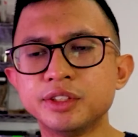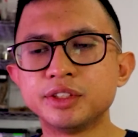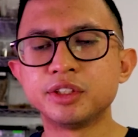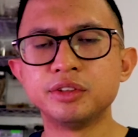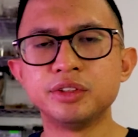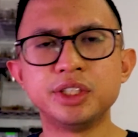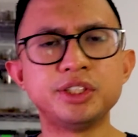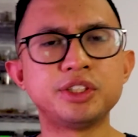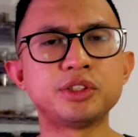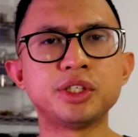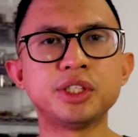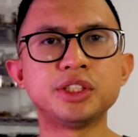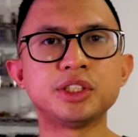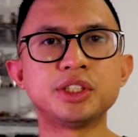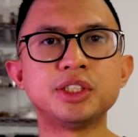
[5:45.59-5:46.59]
So these
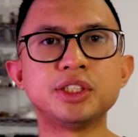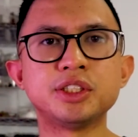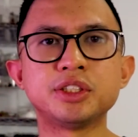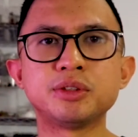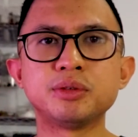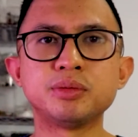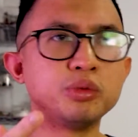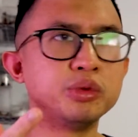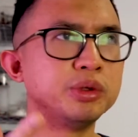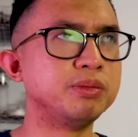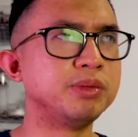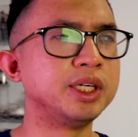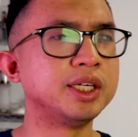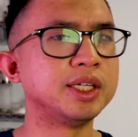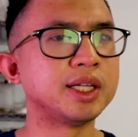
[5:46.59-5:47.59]
tarantulas would
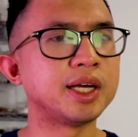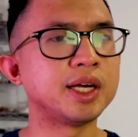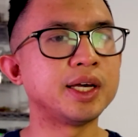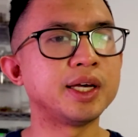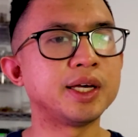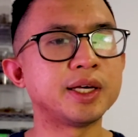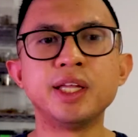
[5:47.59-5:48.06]
be like,